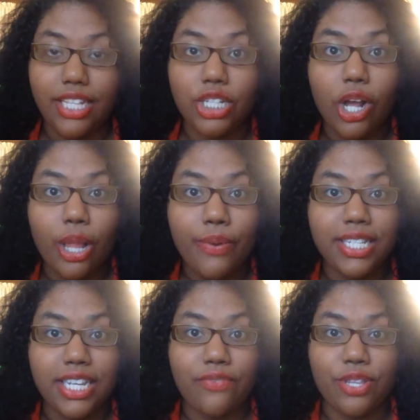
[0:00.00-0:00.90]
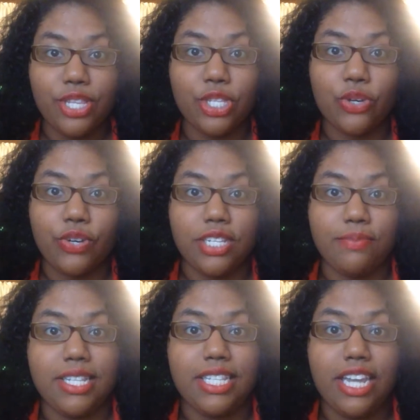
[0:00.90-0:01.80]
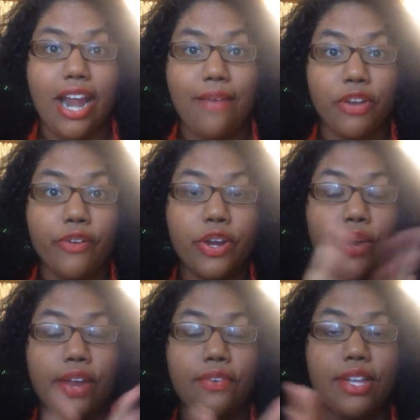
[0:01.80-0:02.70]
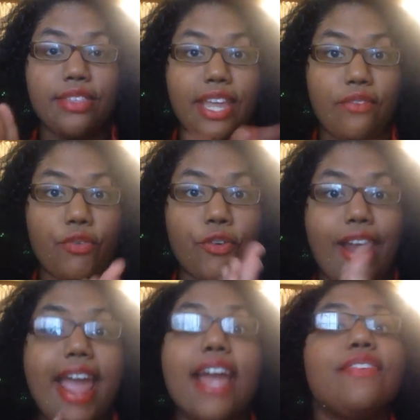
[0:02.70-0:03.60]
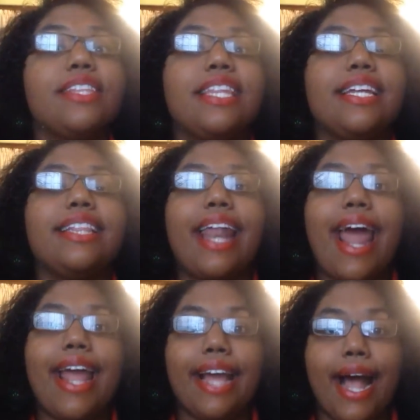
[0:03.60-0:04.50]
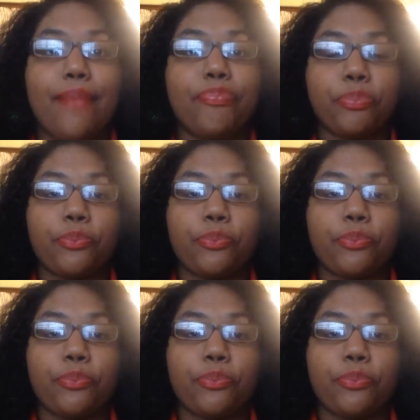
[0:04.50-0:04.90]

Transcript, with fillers: That's all I received for this Christmas year. I'm very grateful and thankful for everything that I got.